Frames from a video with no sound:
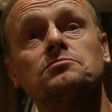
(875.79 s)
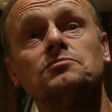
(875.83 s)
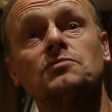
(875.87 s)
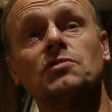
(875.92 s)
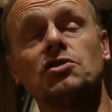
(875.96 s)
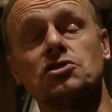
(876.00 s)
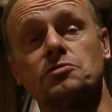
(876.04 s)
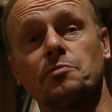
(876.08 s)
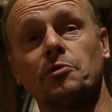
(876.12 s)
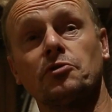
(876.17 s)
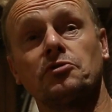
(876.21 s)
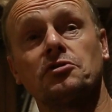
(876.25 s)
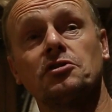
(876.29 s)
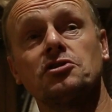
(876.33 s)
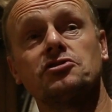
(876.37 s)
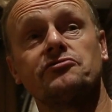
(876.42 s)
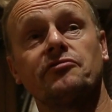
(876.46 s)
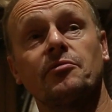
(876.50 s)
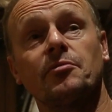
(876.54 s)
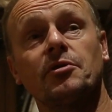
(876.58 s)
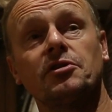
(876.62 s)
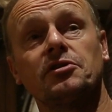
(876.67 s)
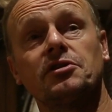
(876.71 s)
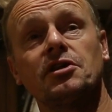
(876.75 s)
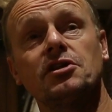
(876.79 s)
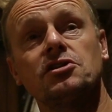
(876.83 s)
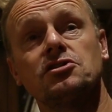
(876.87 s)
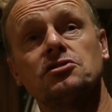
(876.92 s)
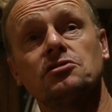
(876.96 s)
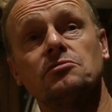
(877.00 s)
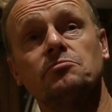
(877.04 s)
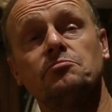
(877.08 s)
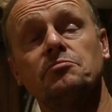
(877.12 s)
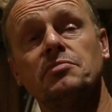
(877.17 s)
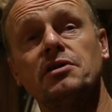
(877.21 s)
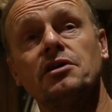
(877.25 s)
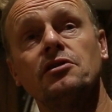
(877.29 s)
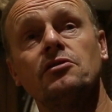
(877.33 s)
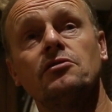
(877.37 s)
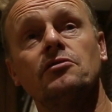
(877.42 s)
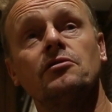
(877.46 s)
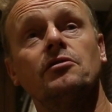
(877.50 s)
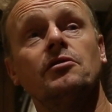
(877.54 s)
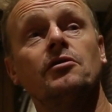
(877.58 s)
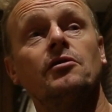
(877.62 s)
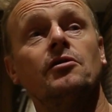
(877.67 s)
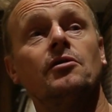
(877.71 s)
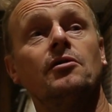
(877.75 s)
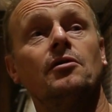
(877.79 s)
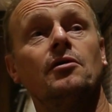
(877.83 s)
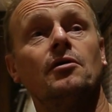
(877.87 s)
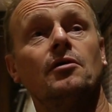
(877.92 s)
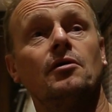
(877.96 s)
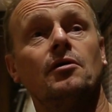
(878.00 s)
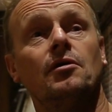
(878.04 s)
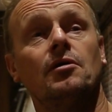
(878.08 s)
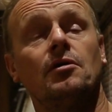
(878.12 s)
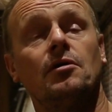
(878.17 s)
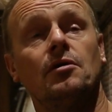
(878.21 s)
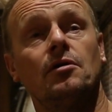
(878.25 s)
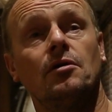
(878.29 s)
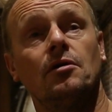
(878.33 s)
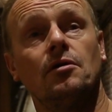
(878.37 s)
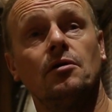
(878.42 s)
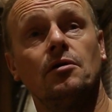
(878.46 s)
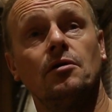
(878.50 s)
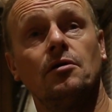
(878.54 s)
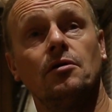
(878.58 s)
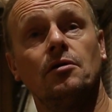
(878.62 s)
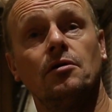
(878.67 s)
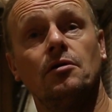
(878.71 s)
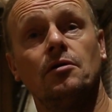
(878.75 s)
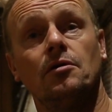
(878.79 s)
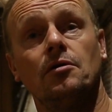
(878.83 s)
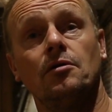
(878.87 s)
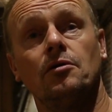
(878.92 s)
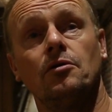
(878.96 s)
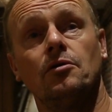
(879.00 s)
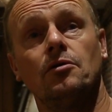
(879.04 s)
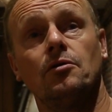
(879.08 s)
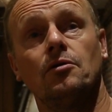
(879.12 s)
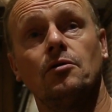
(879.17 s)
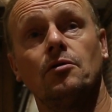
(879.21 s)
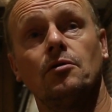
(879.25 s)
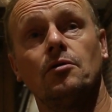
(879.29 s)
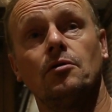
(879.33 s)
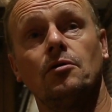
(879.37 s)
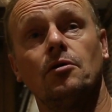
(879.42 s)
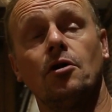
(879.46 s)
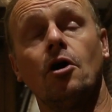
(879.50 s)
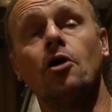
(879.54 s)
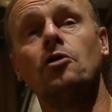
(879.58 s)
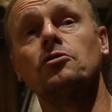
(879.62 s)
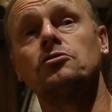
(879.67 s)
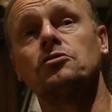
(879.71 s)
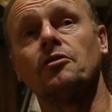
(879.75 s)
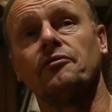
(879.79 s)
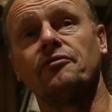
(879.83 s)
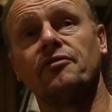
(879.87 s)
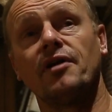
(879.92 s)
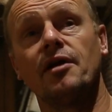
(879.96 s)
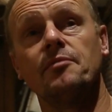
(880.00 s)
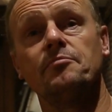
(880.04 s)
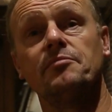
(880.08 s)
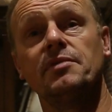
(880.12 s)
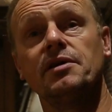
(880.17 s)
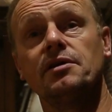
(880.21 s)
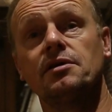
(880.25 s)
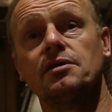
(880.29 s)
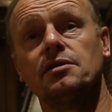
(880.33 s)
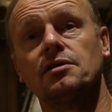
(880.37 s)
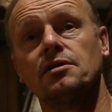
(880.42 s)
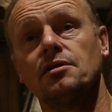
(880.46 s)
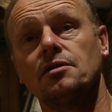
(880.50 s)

the spontaneous fermentation beer out of Lambic